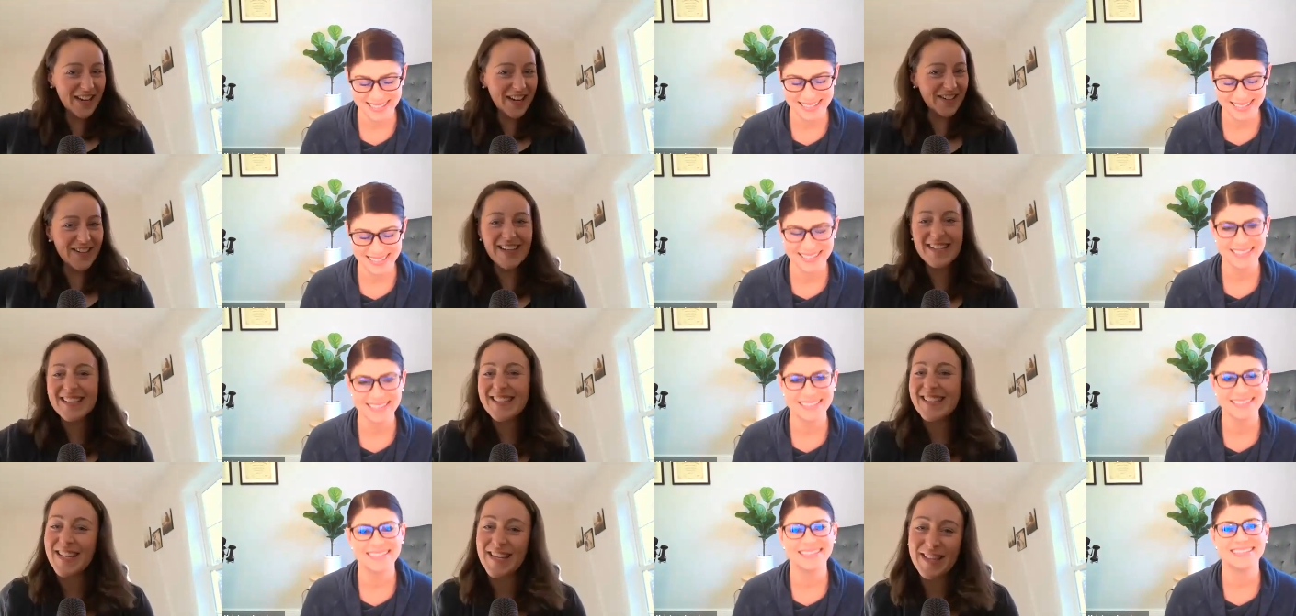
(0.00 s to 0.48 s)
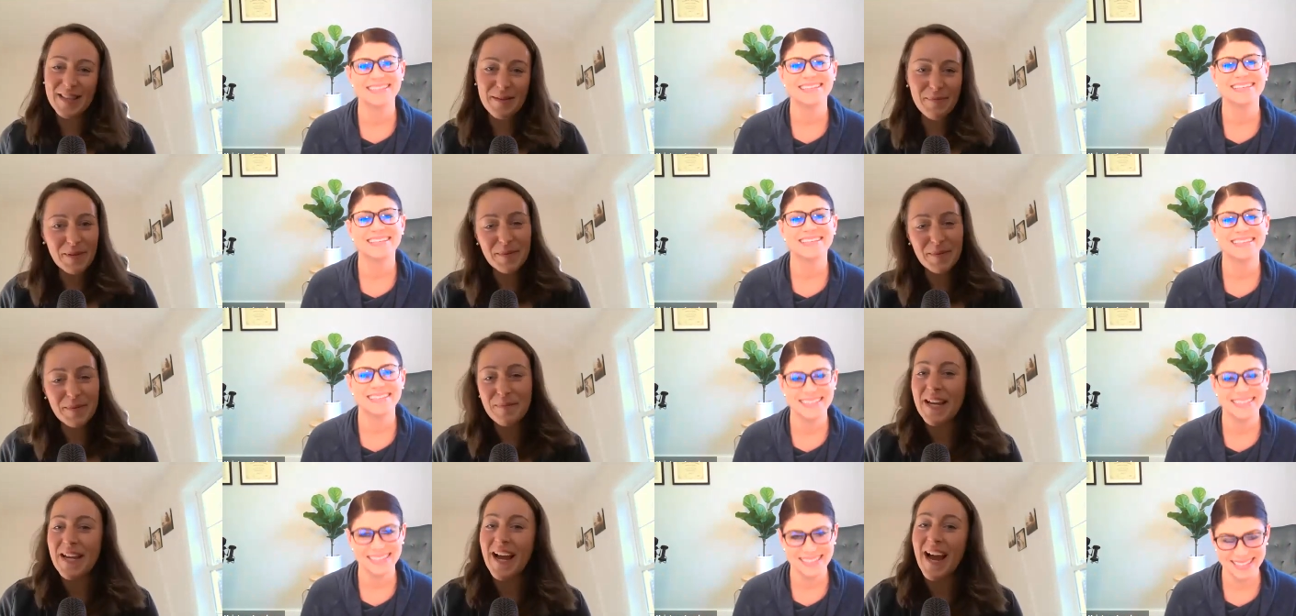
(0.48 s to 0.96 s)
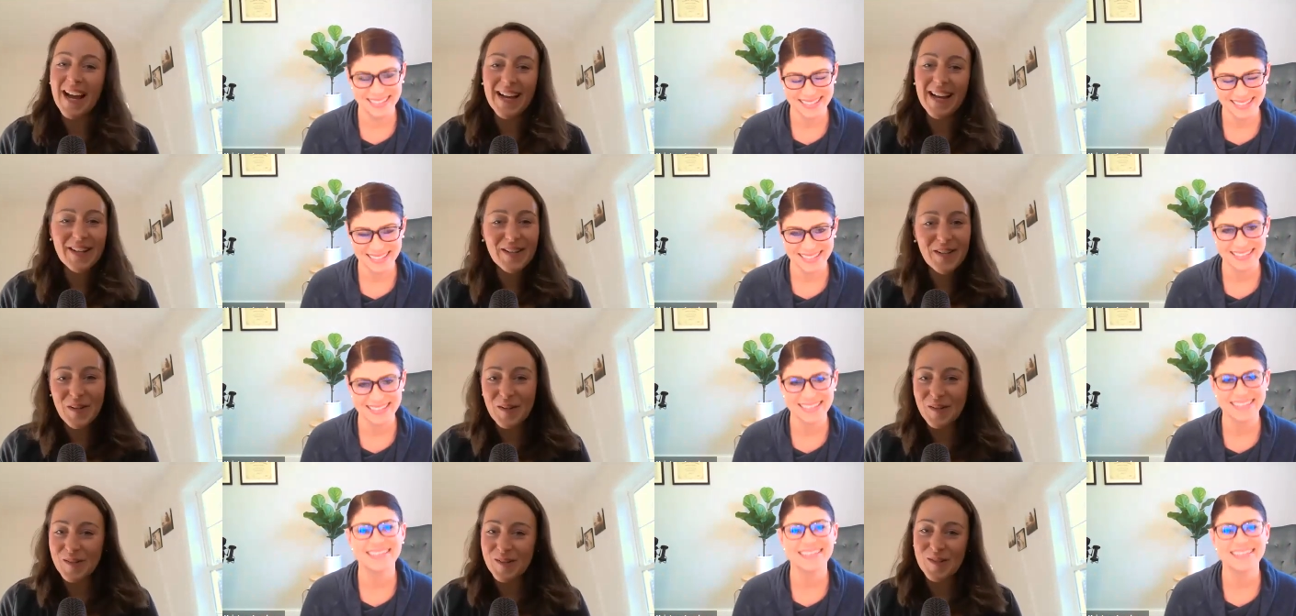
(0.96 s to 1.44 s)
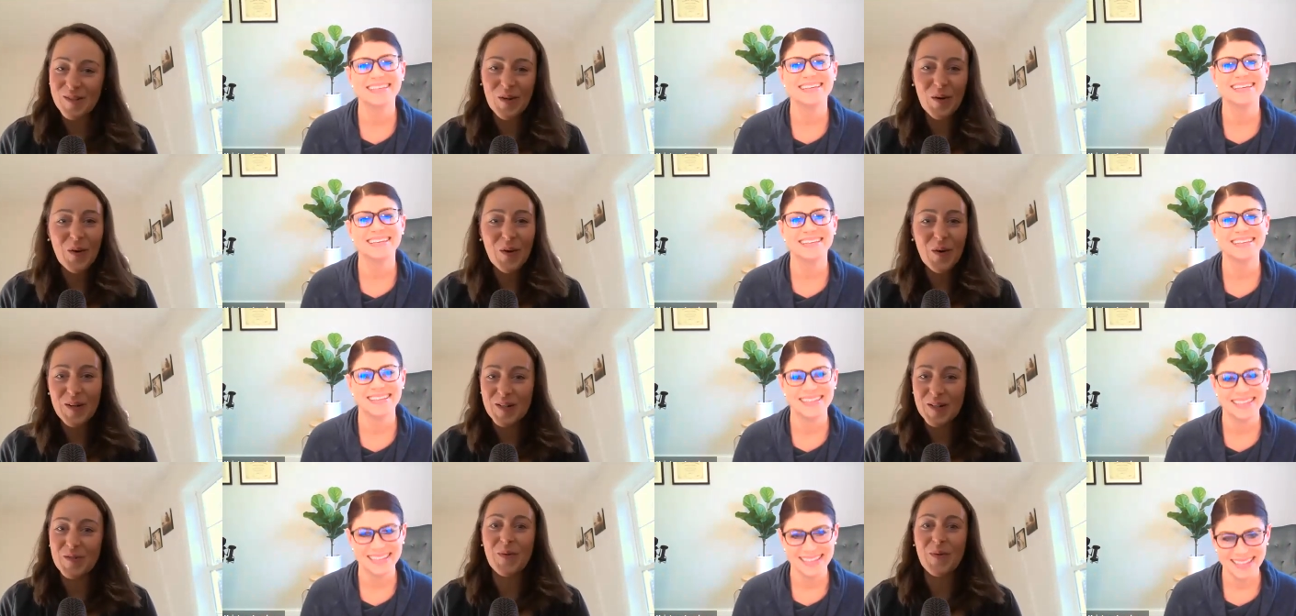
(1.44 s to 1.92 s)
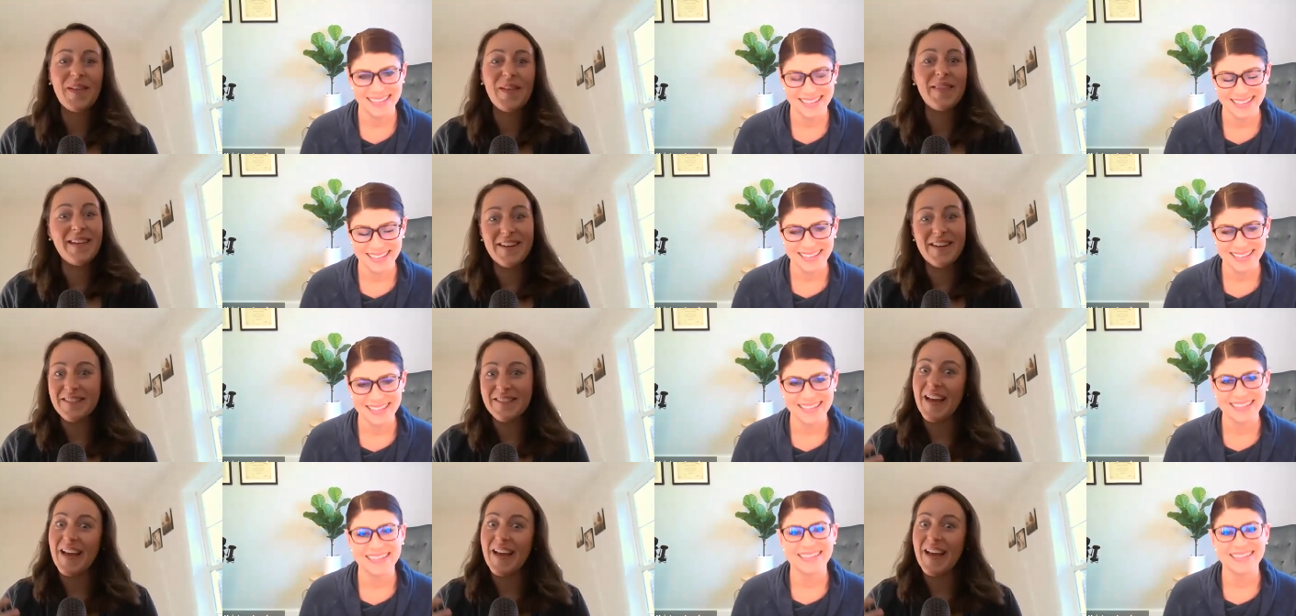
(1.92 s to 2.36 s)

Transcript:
Speaker 1: you're not seeing the behind closed doors when they're mm-hmm.